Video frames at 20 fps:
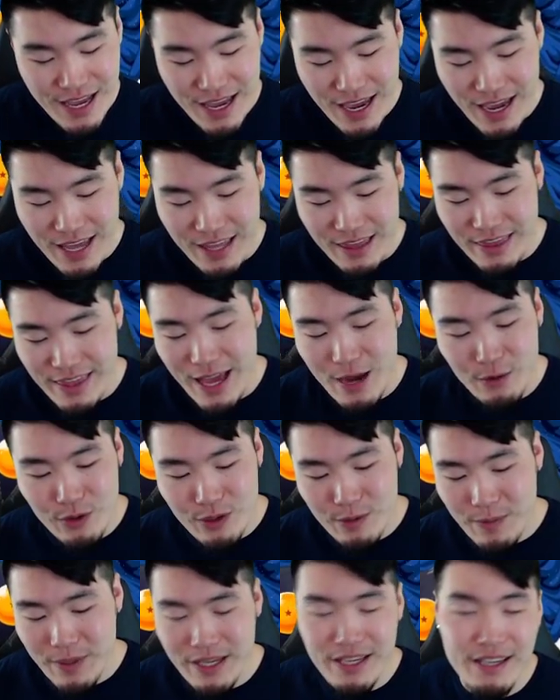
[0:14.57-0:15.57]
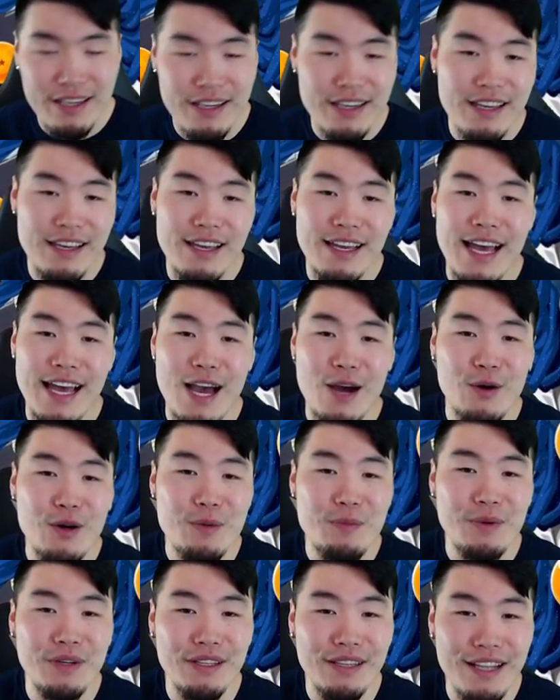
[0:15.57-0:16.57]
and that would be our
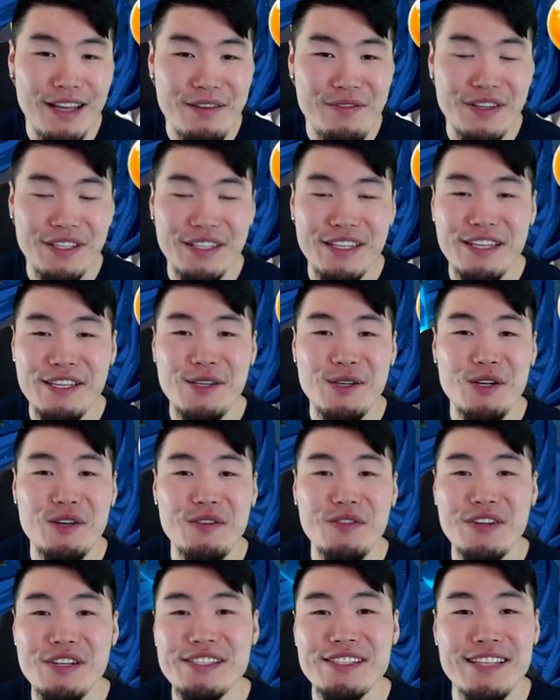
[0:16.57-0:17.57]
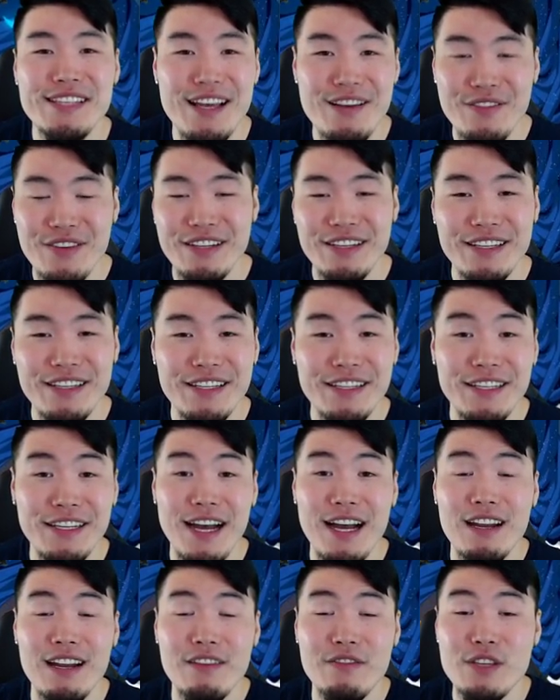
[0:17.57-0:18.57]
beloved Universe seven
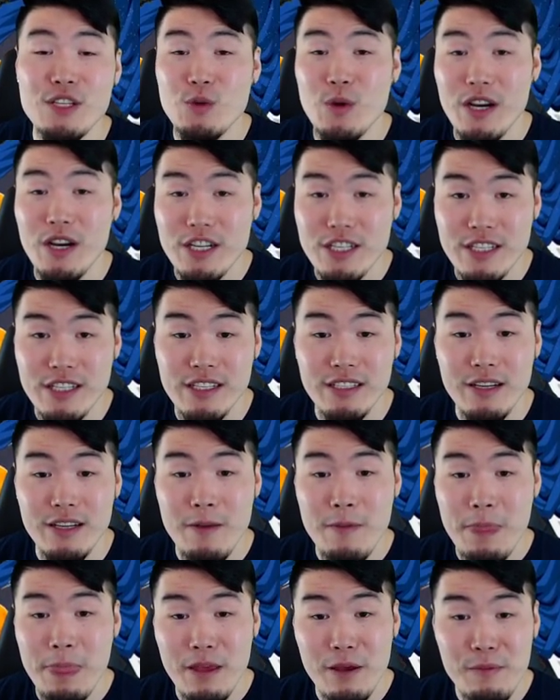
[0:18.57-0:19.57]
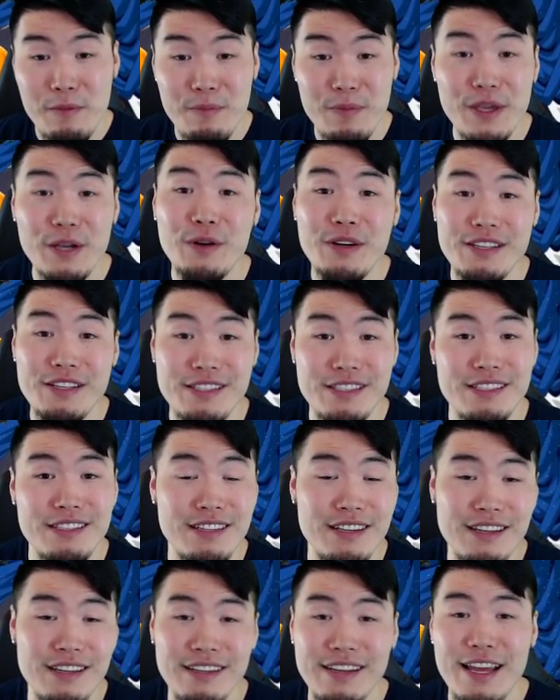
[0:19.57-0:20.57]
God of Destruction, Beerus.
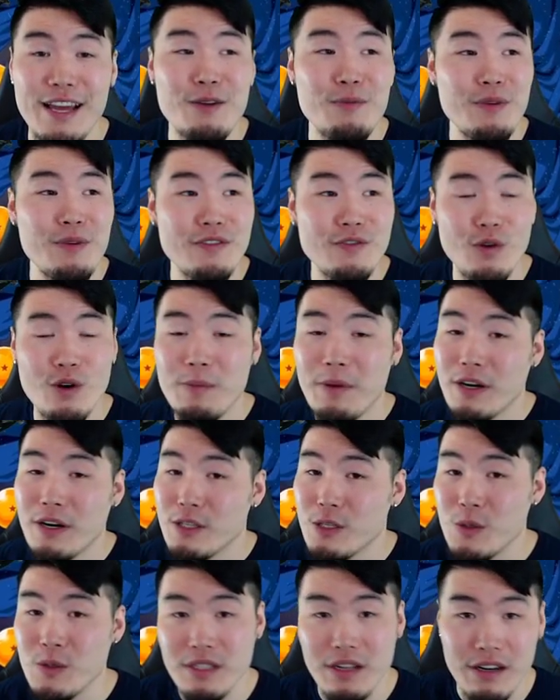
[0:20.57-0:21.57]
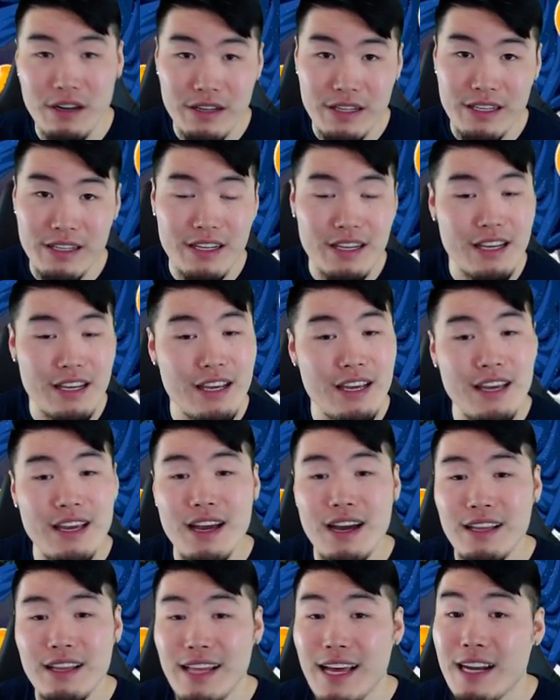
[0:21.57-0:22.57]
Now, before part two started,
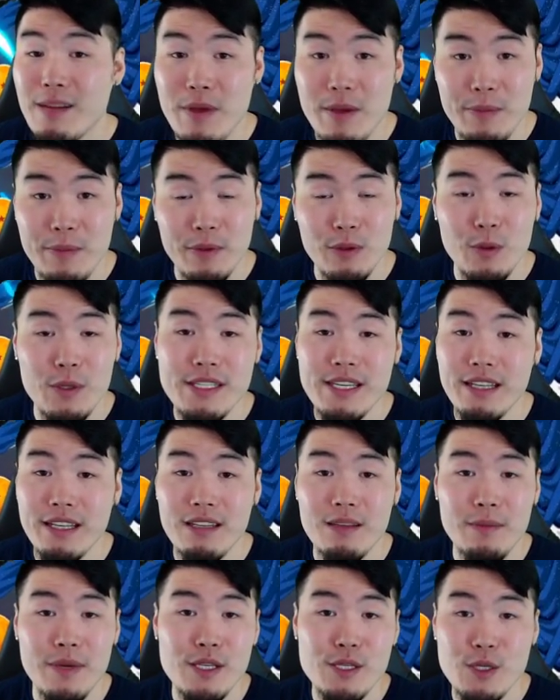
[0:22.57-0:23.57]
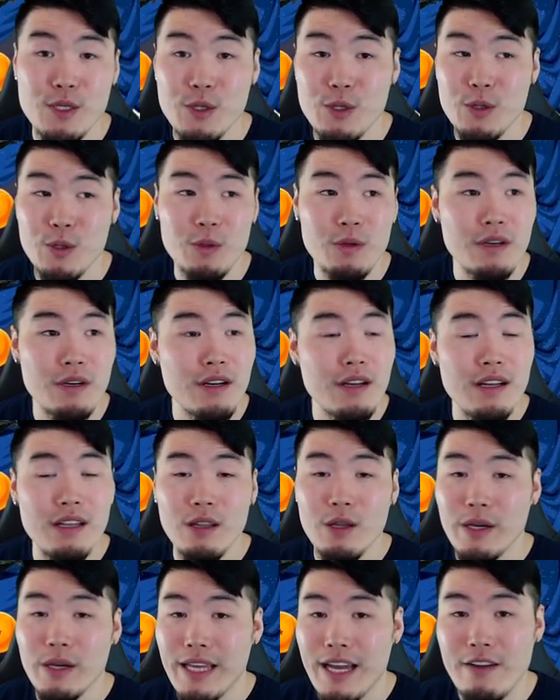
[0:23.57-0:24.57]
a lot of people were telling me to
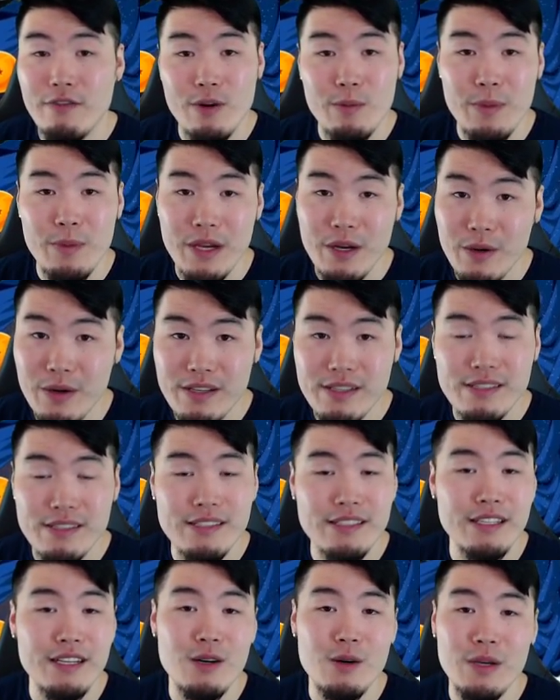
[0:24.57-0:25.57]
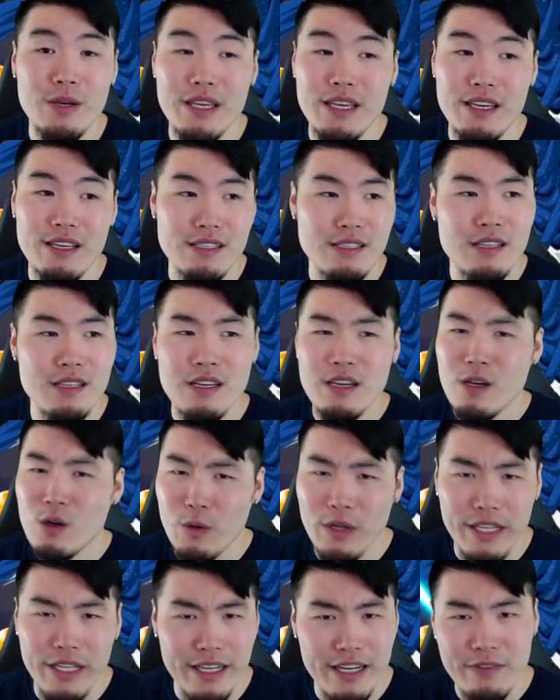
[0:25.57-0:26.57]
look out for Beerus. You know, he's
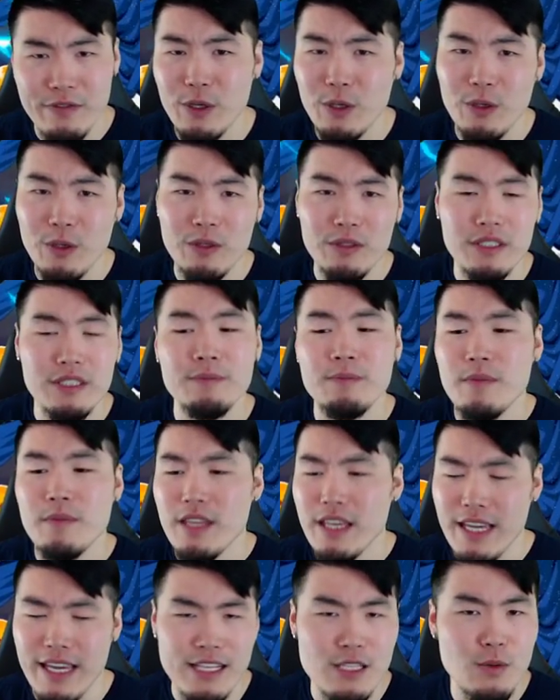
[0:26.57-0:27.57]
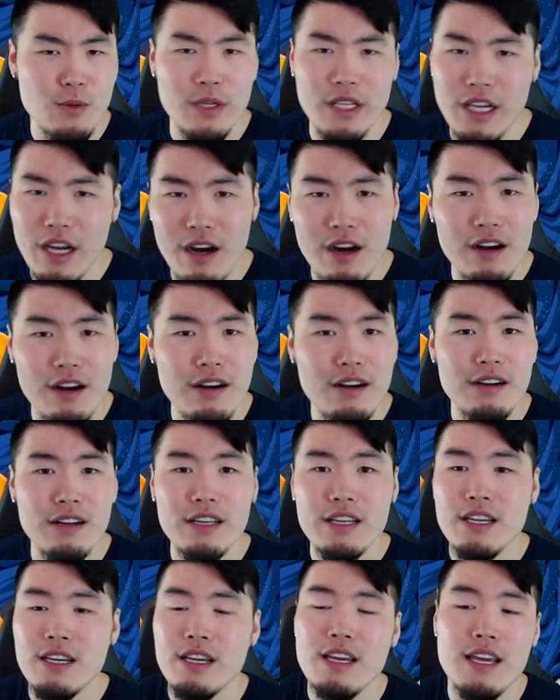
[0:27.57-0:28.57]
really difficult, he hits really hard,
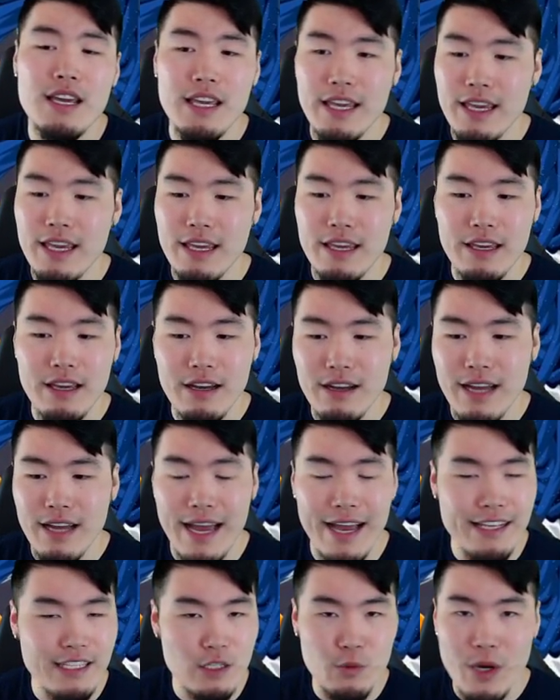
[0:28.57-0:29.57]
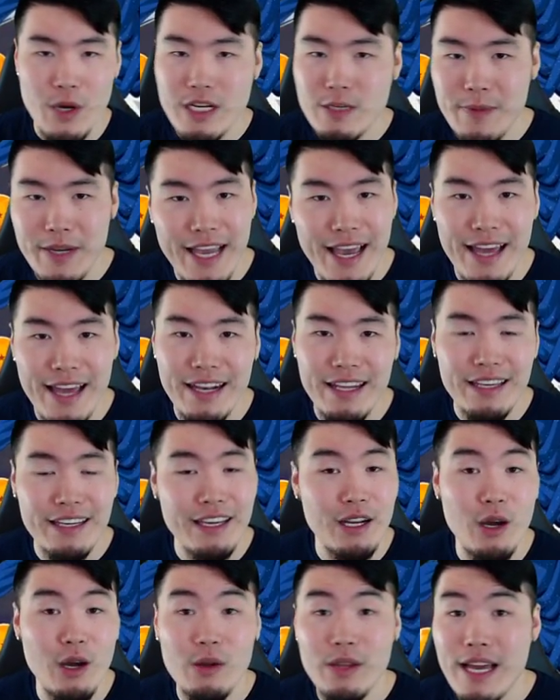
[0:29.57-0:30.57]
he uh, has the rage mechanic
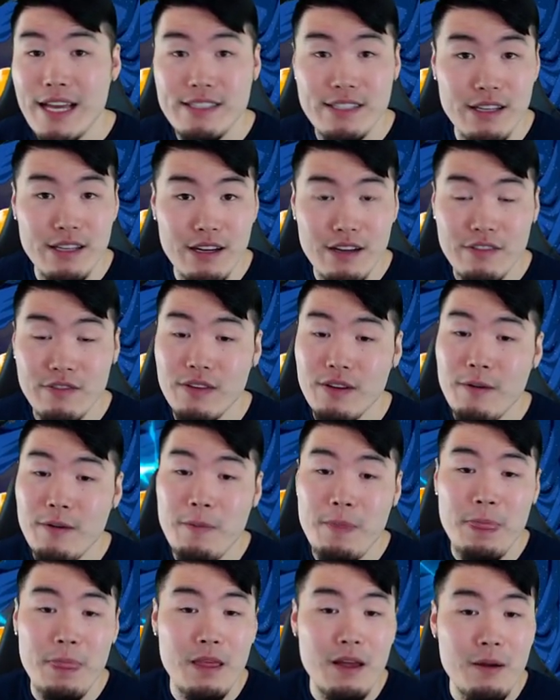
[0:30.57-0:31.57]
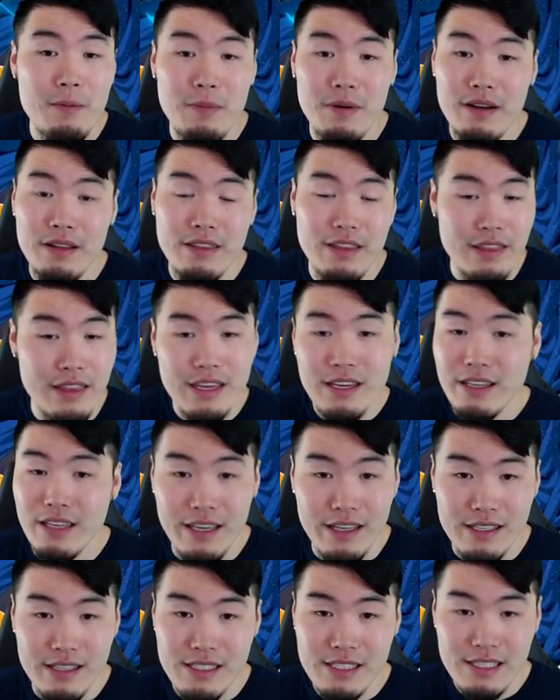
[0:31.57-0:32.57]
and all that stuff. But the thing
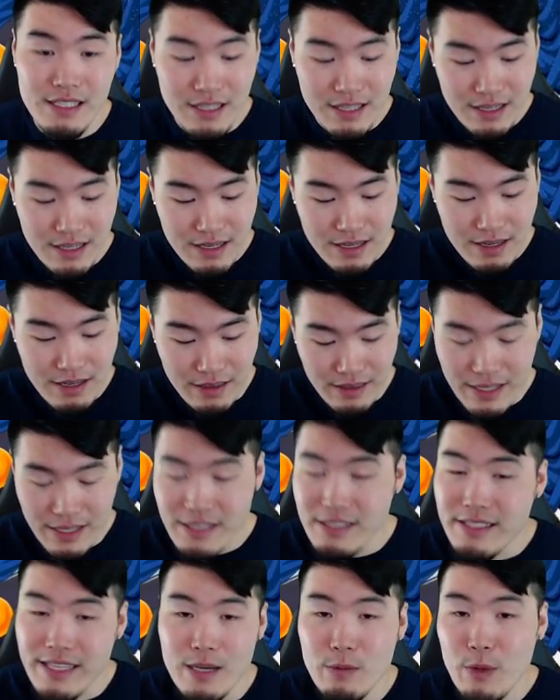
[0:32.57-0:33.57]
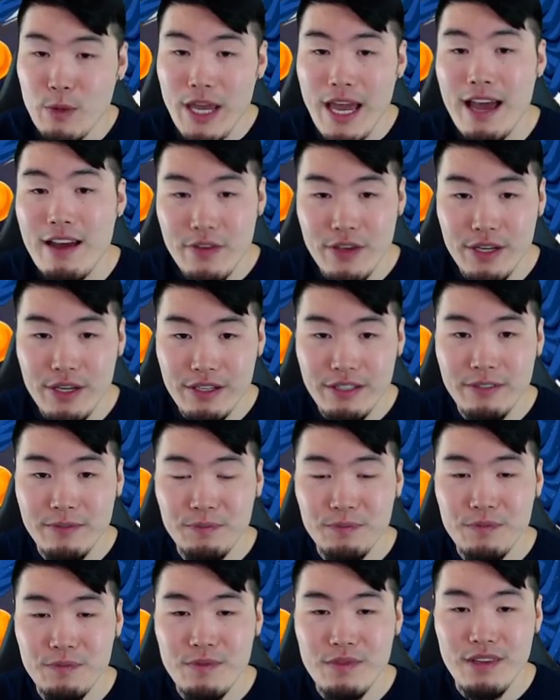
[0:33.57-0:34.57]
is, this team we have here
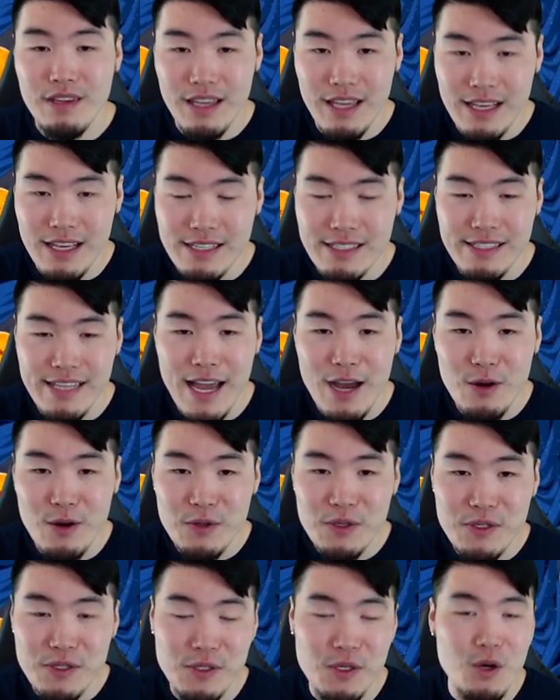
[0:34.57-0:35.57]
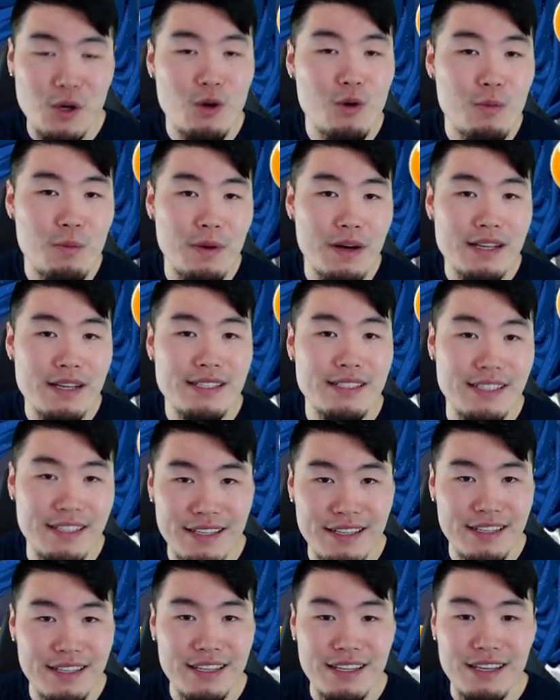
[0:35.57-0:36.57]
is now so
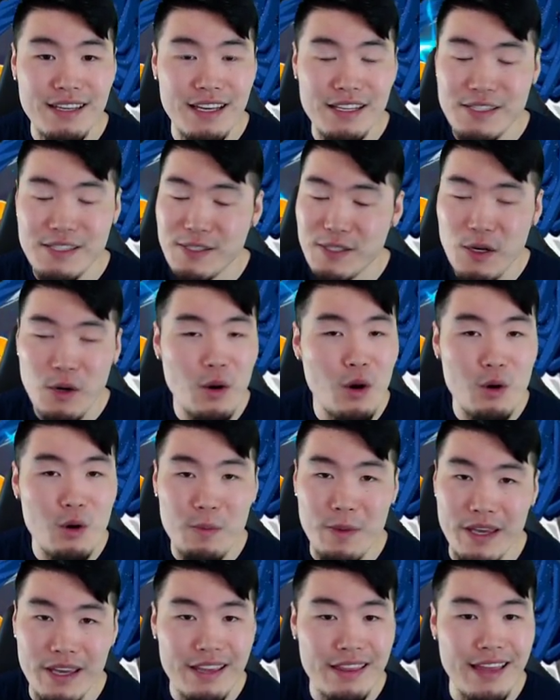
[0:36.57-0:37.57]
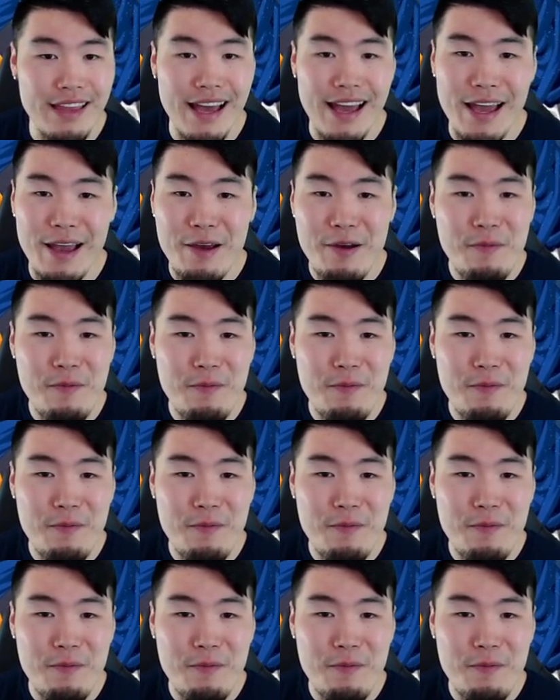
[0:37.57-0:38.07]
busted, it's so O P that